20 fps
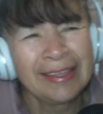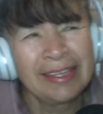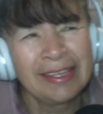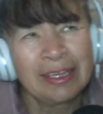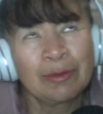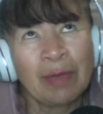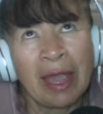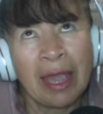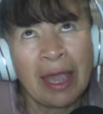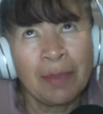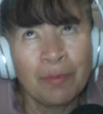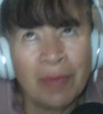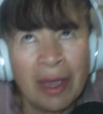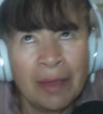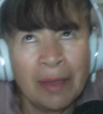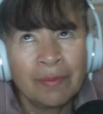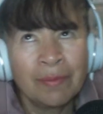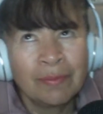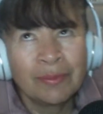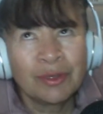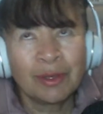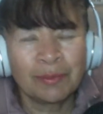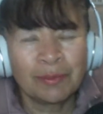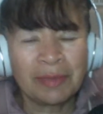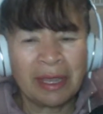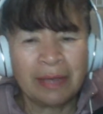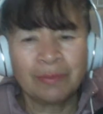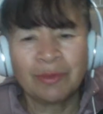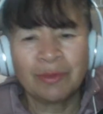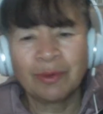that's why I'm
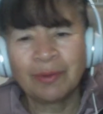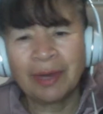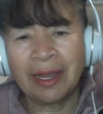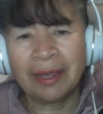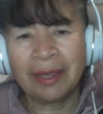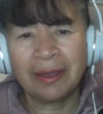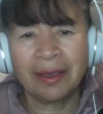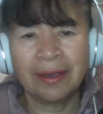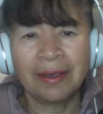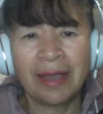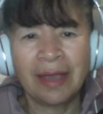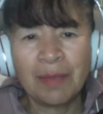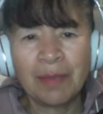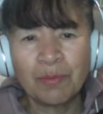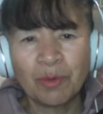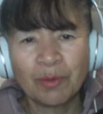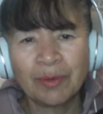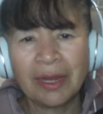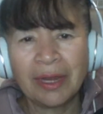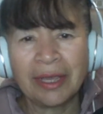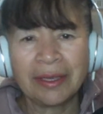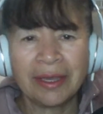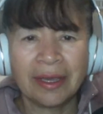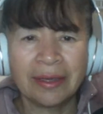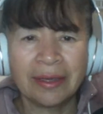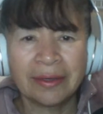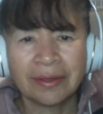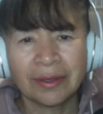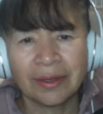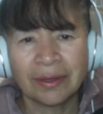sometimes I move like
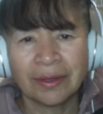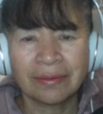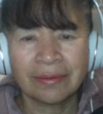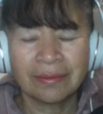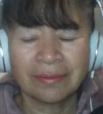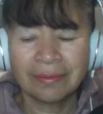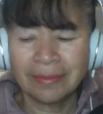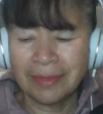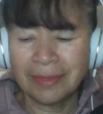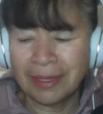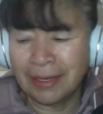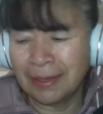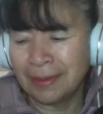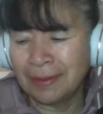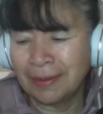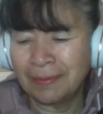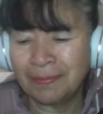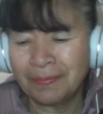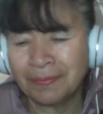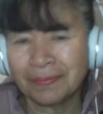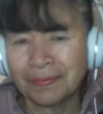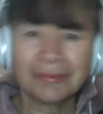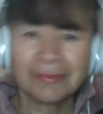um,